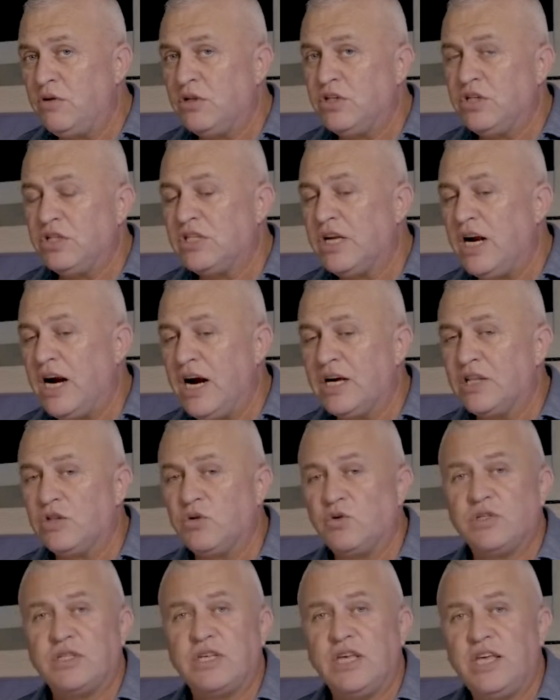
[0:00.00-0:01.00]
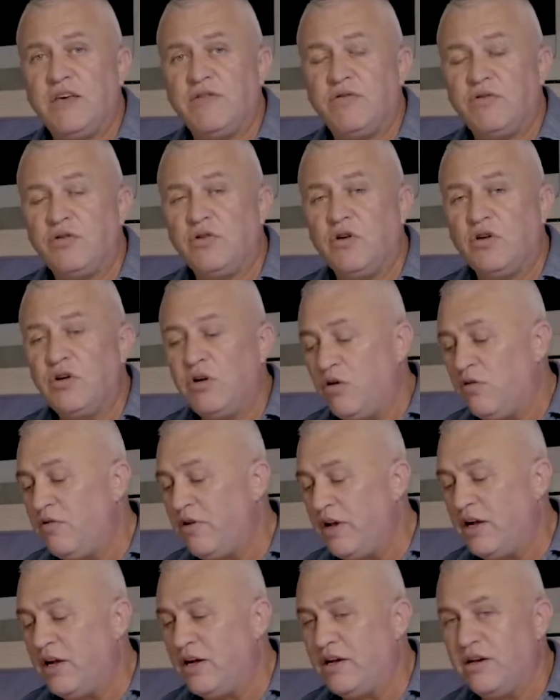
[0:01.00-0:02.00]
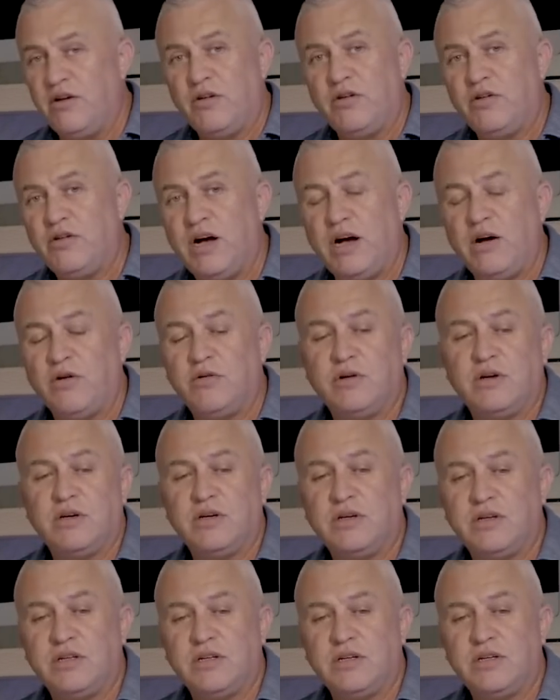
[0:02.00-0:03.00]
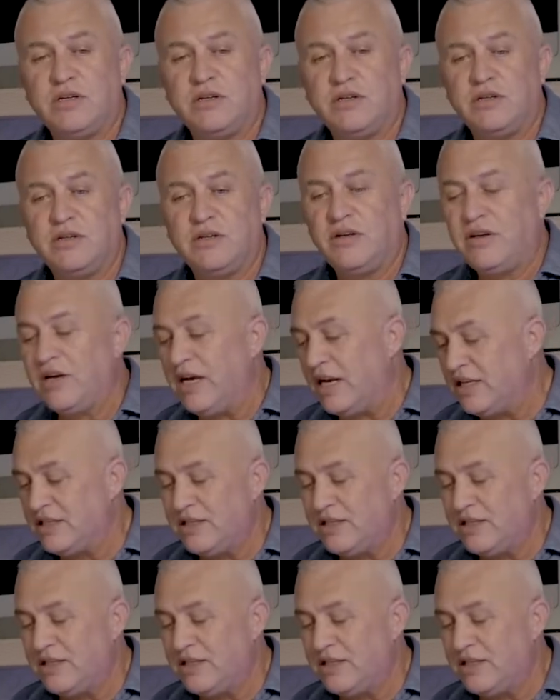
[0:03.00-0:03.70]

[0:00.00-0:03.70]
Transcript: is hard to see if you don't know how you gotta see